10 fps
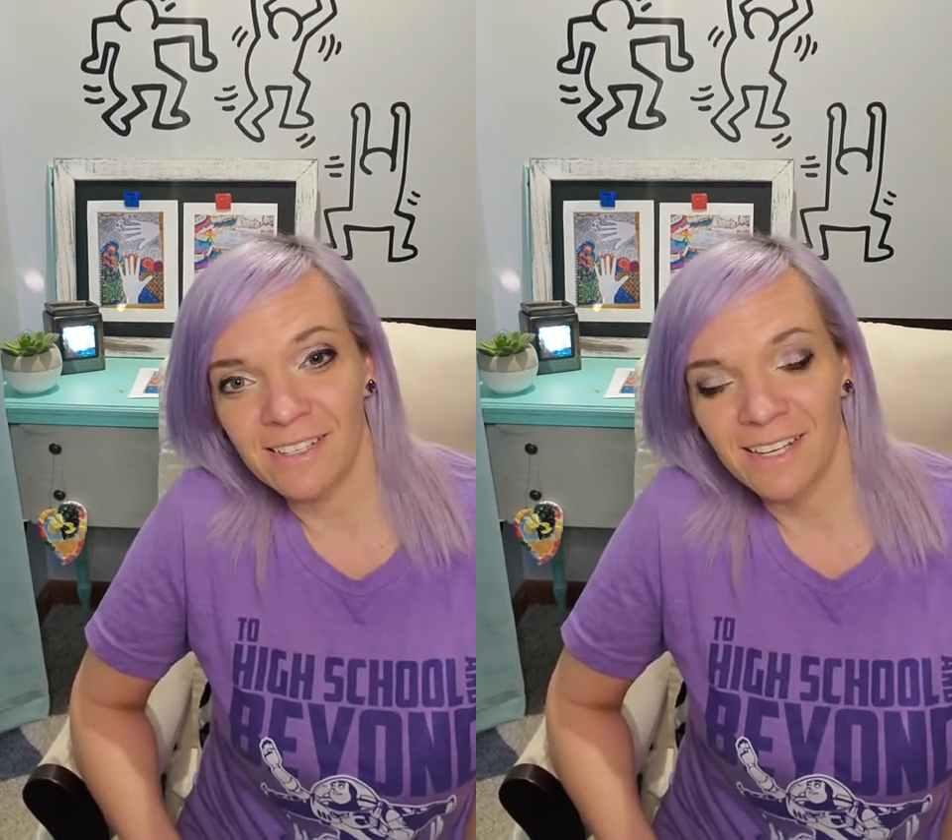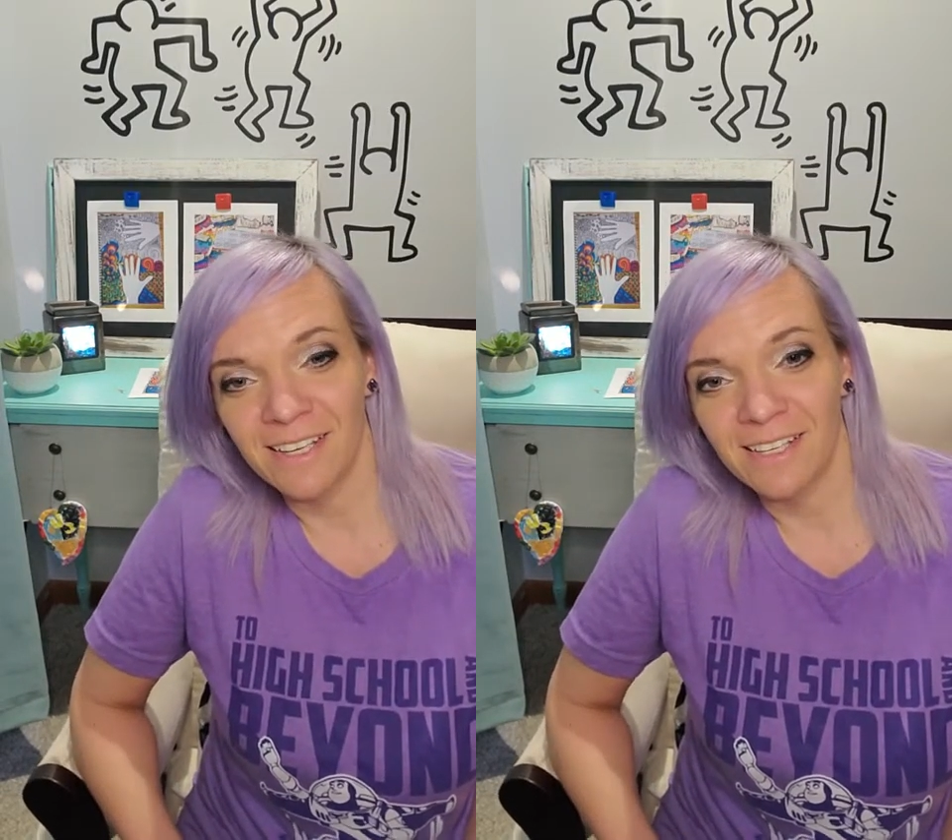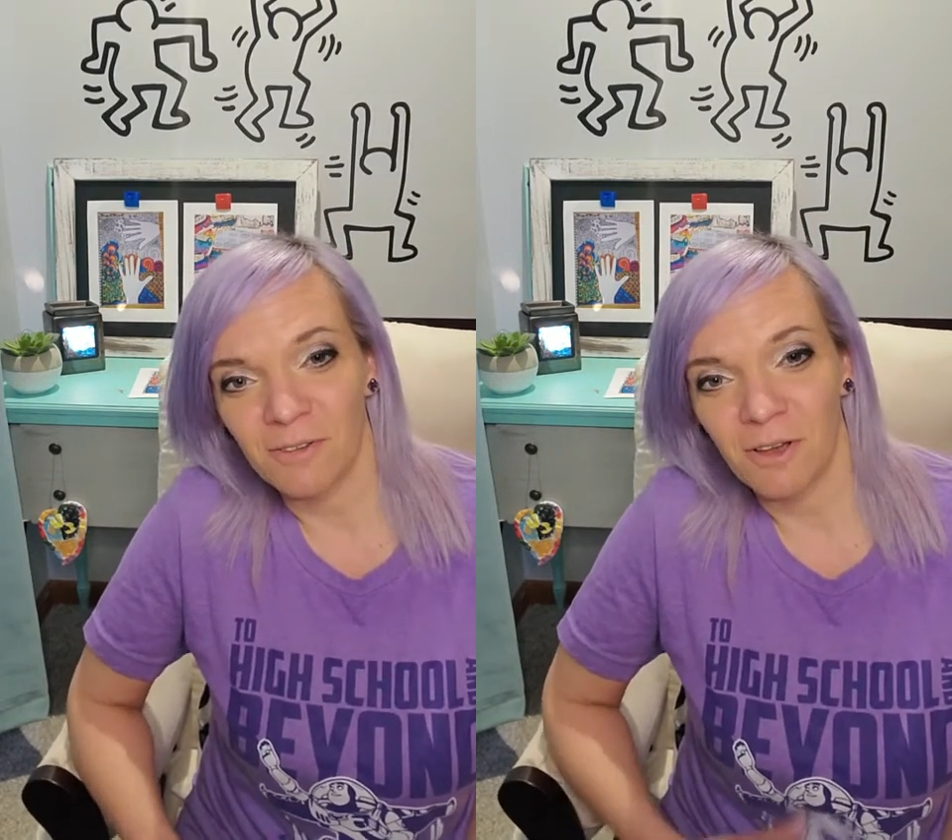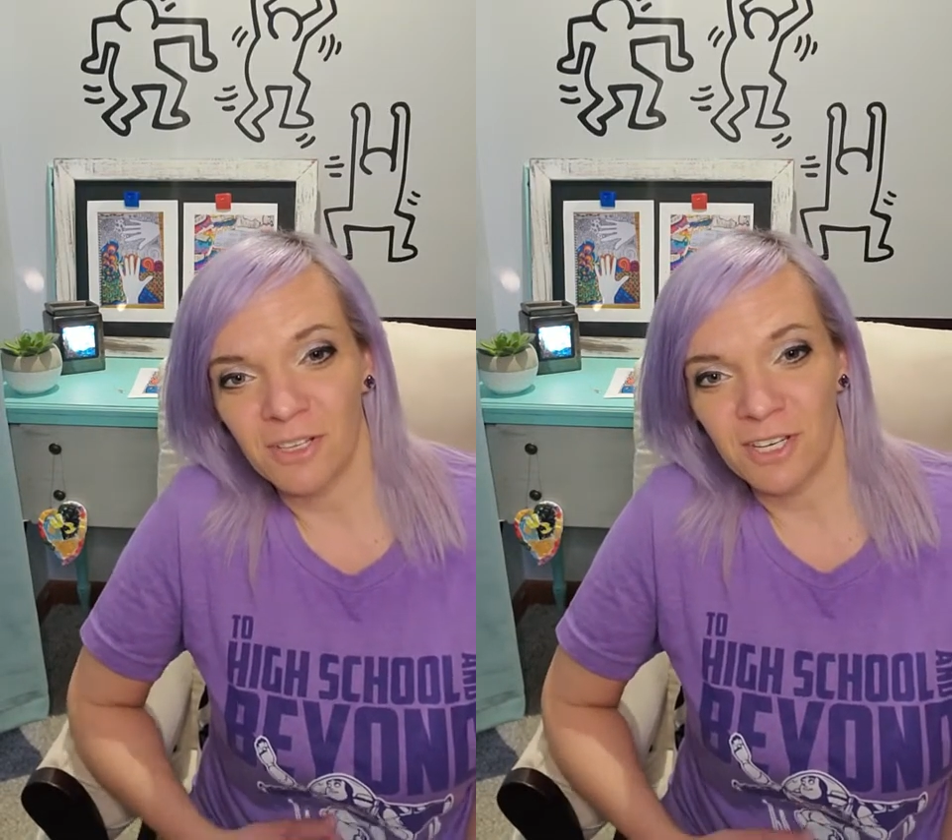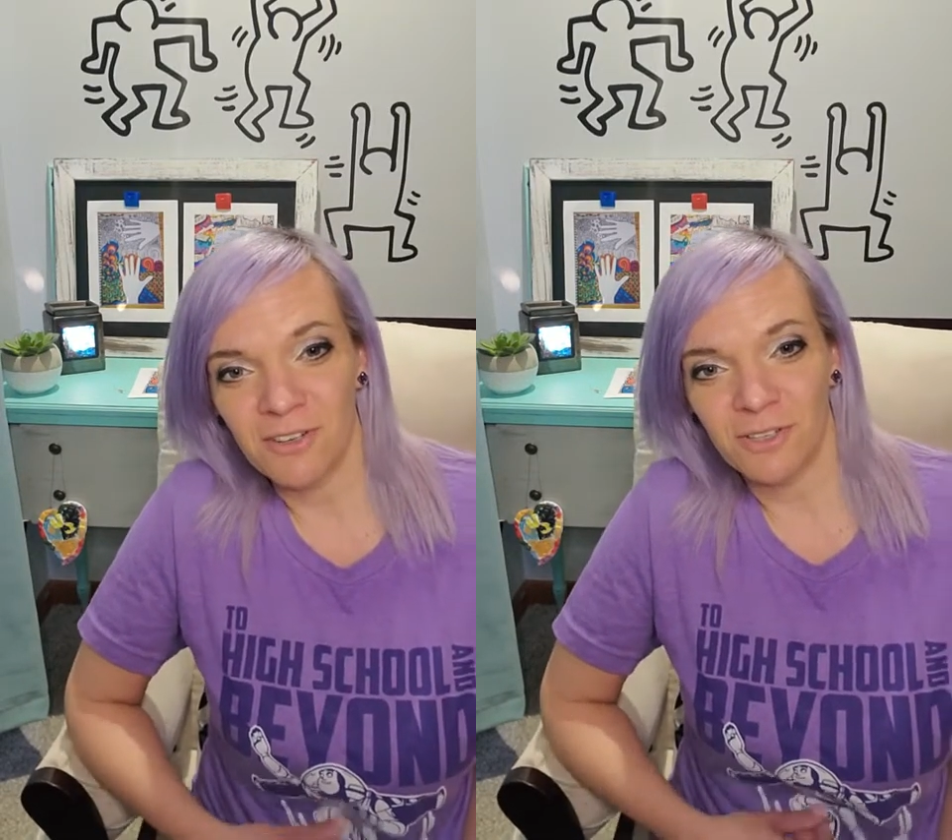So all the
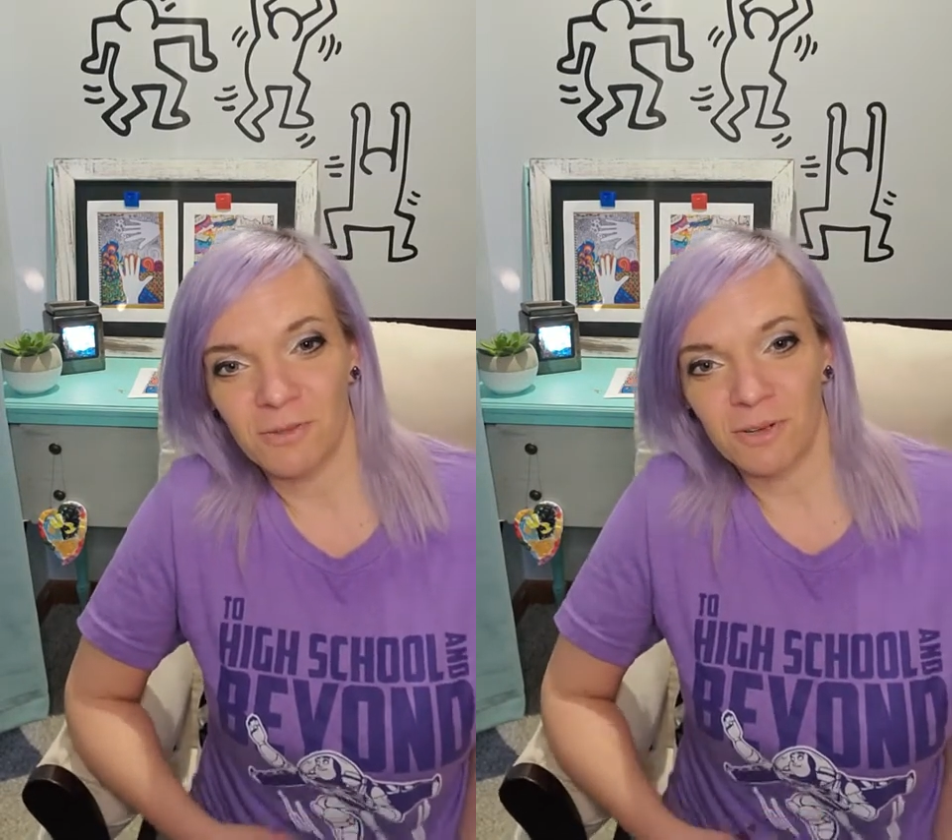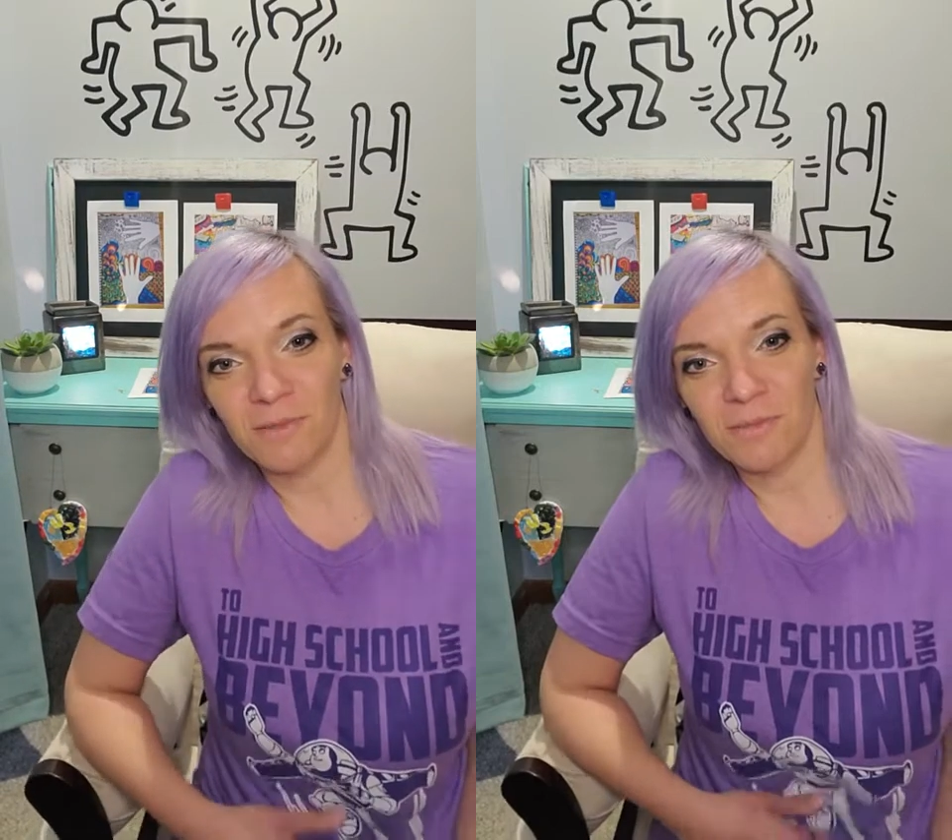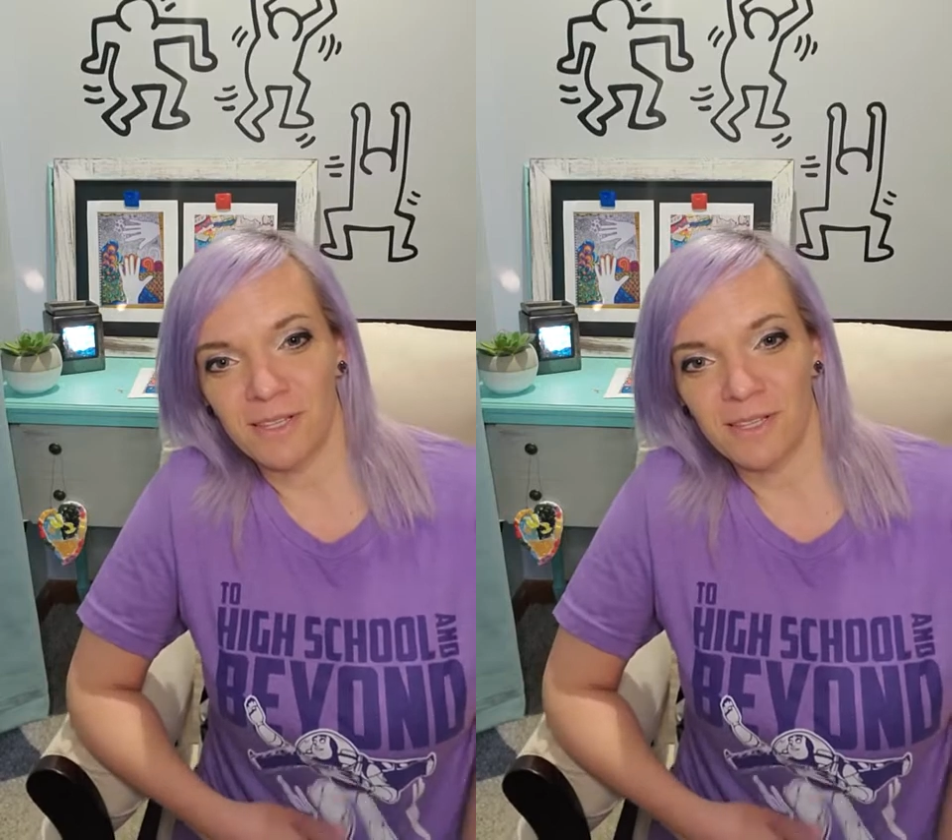teachers were going to be in these